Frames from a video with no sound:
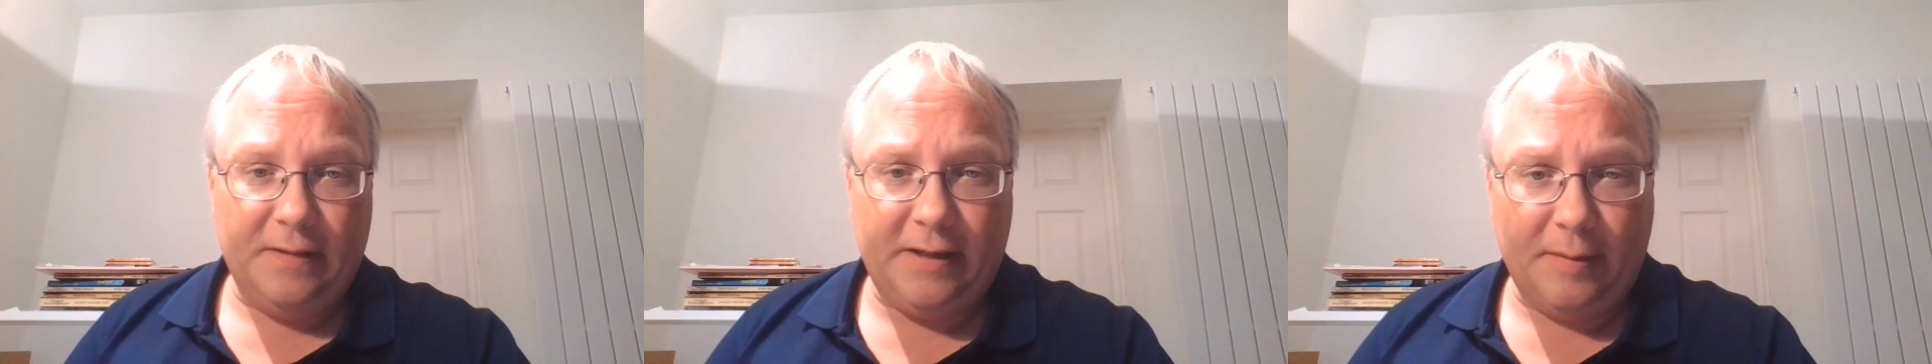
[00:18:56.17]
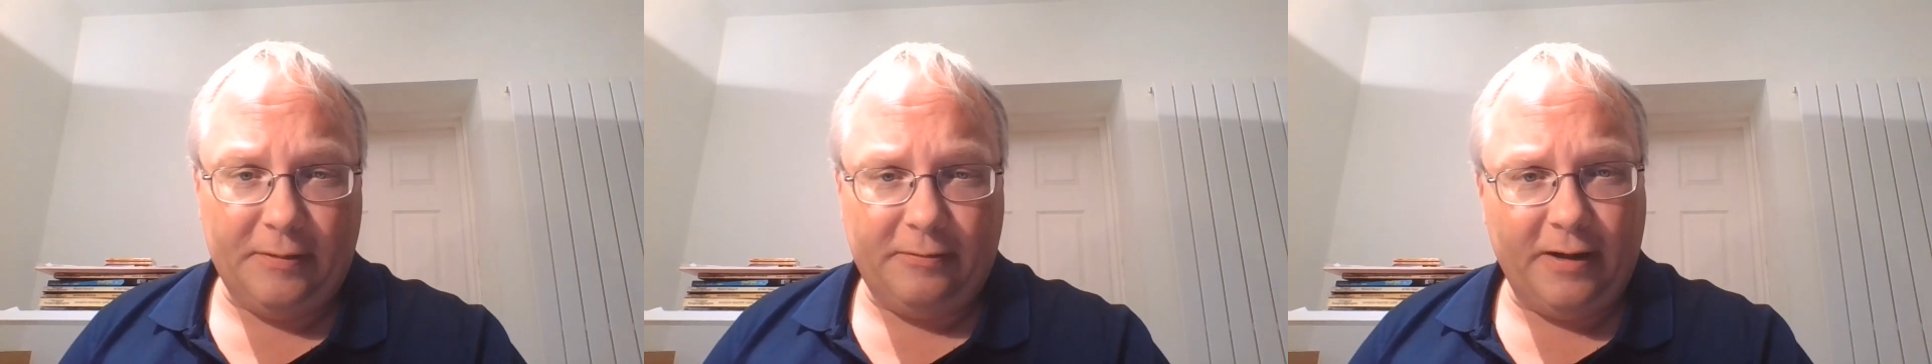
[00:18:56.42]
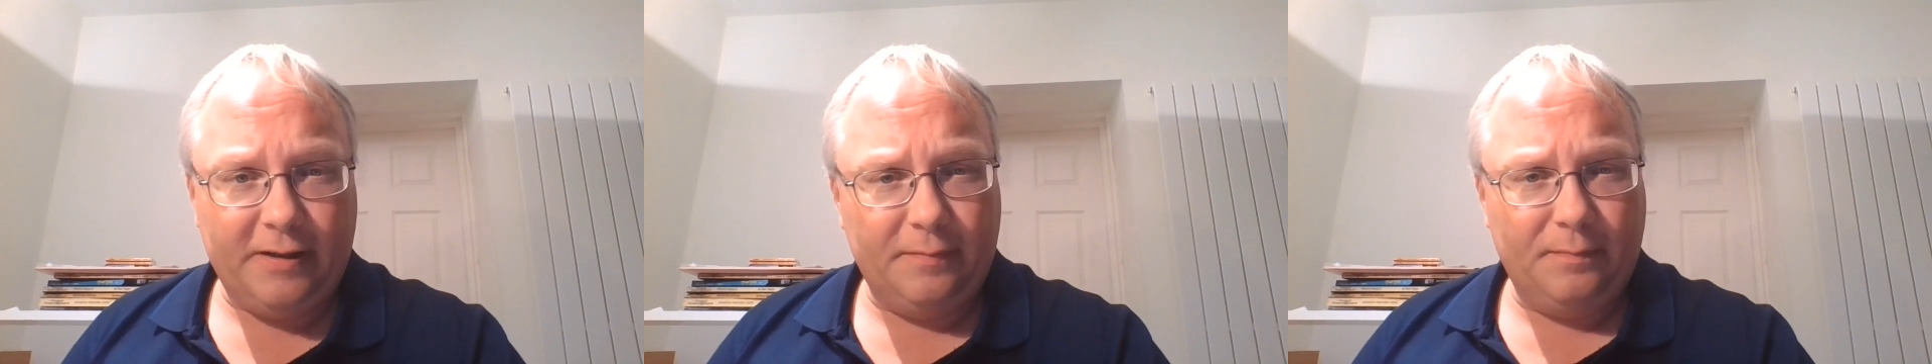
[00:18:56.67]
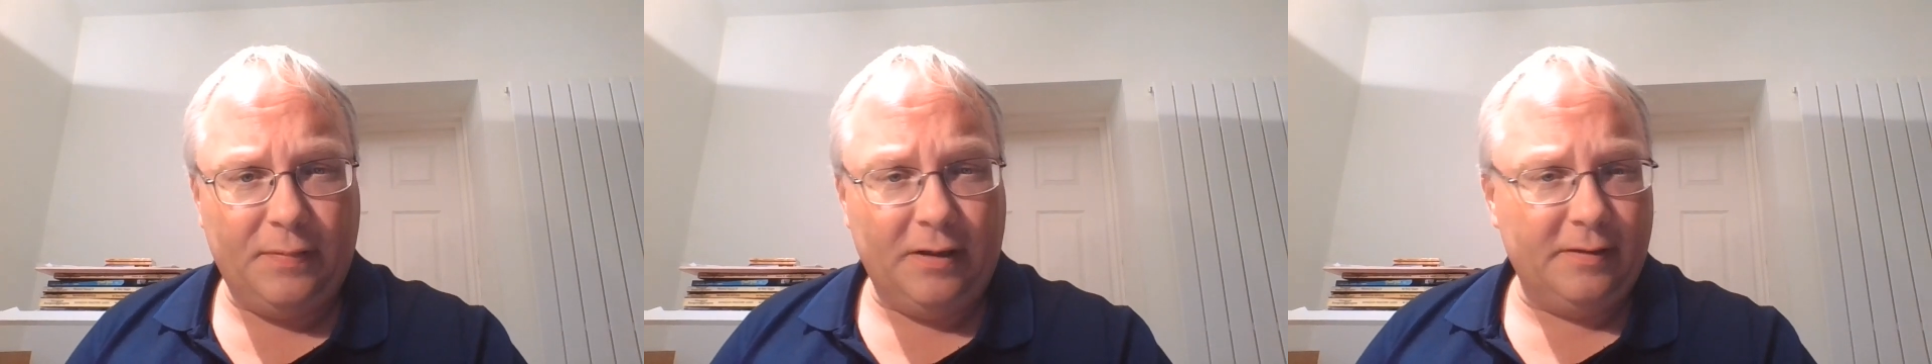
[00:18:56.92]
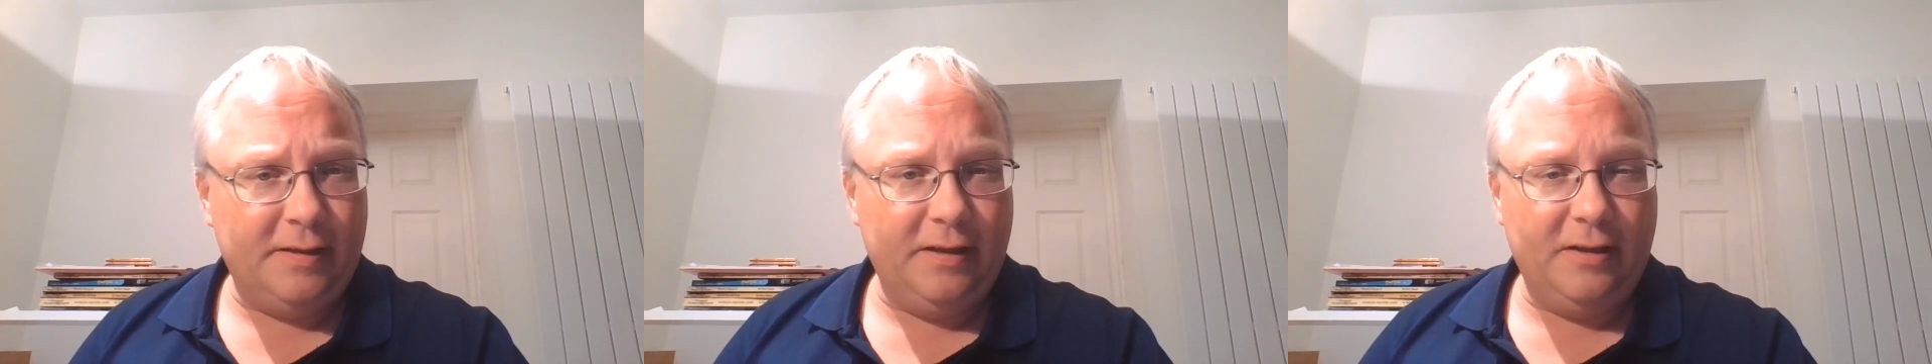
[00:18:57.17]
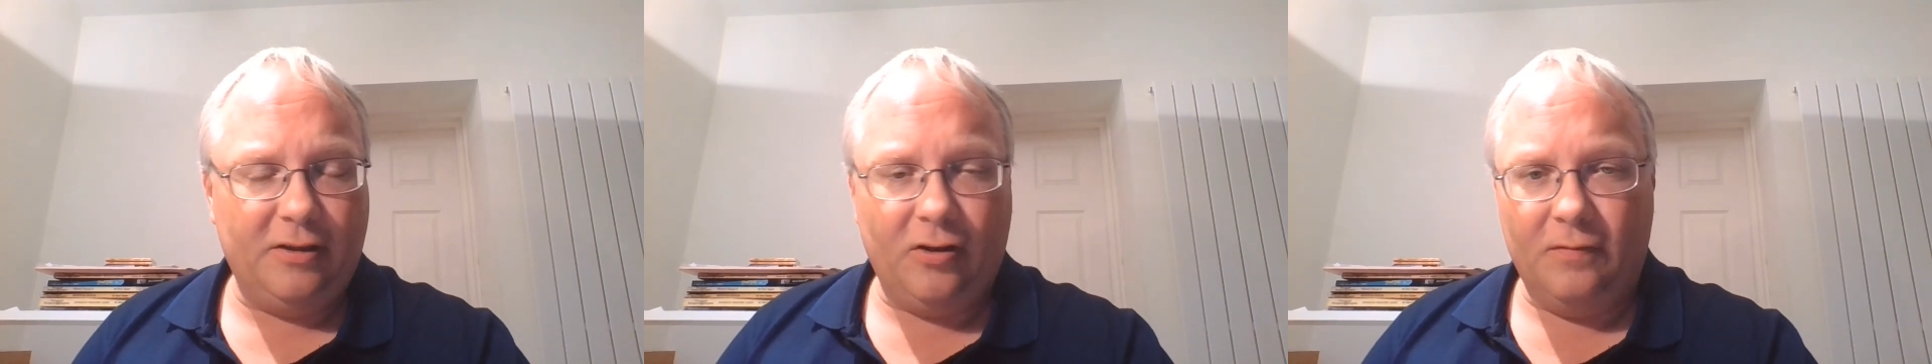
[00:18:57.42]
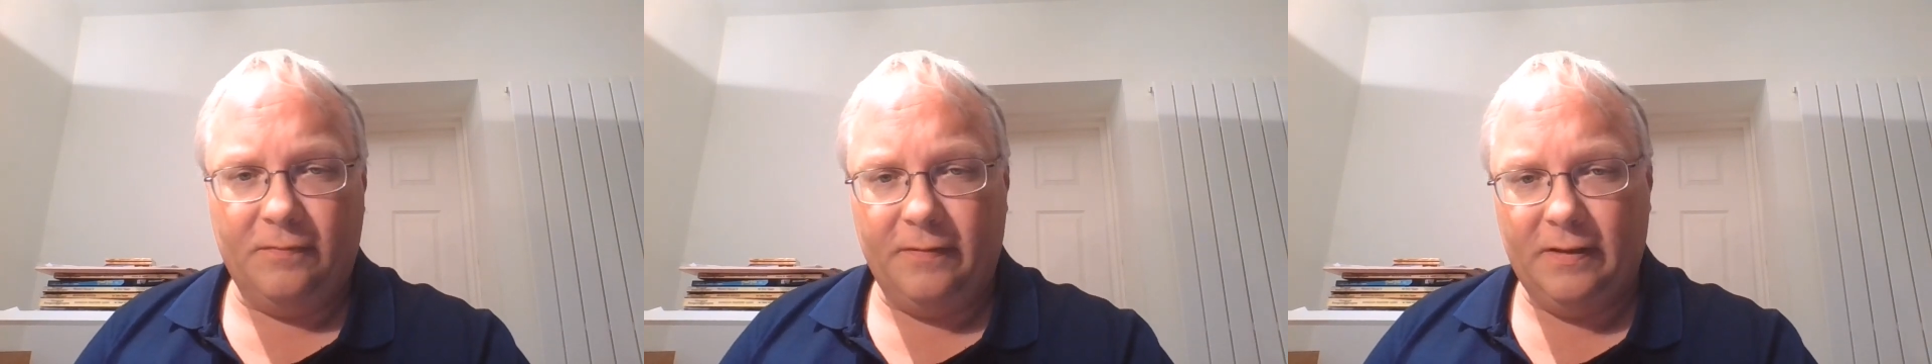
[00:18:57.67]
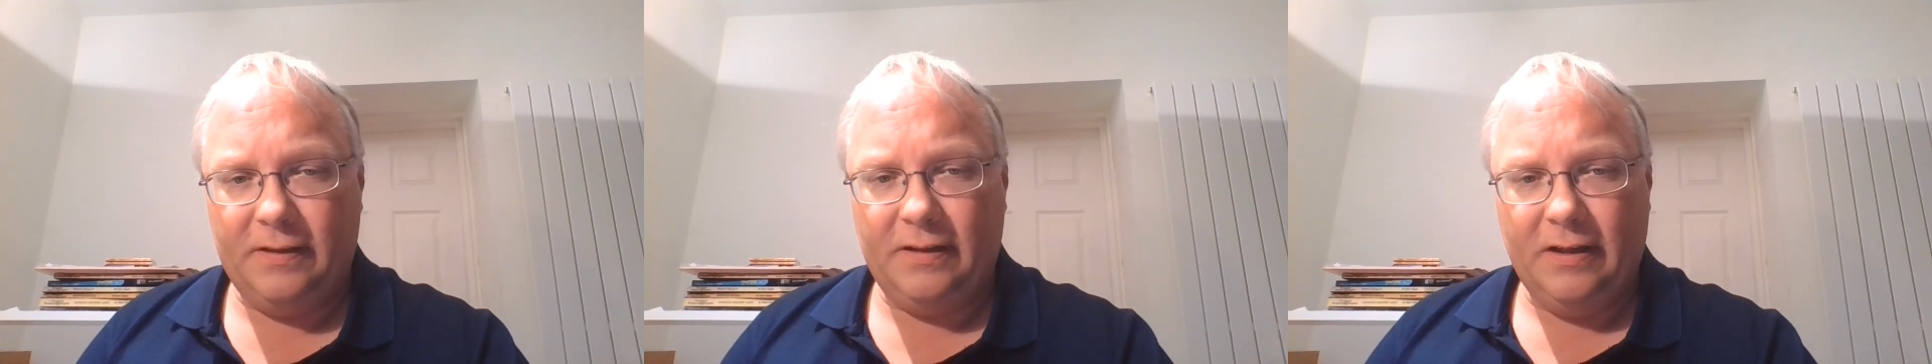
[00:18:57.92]
Democrat Party
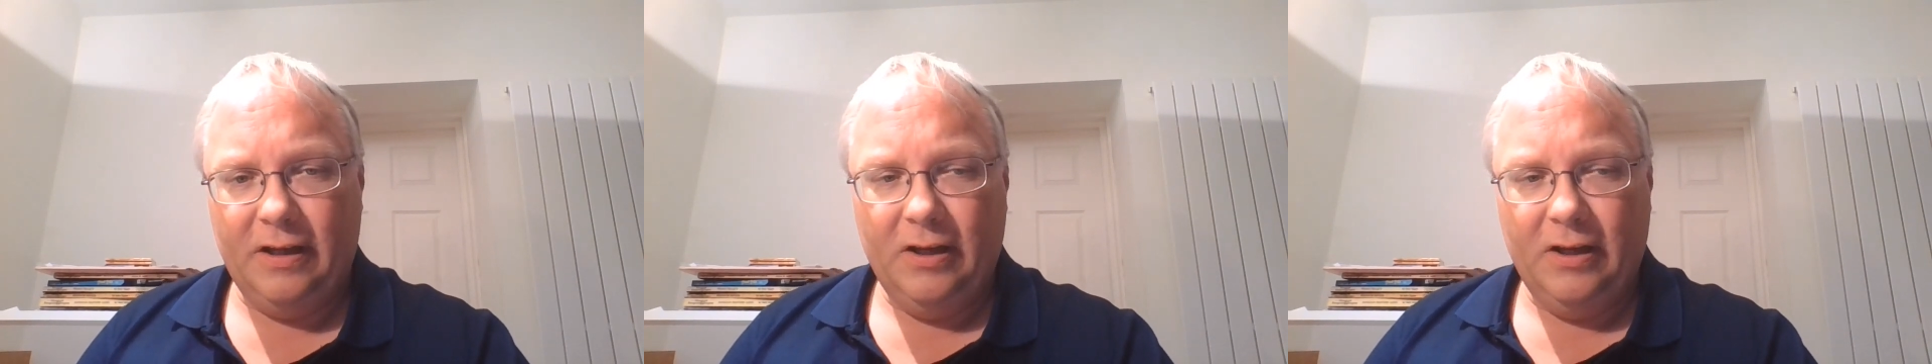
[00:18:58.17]
conference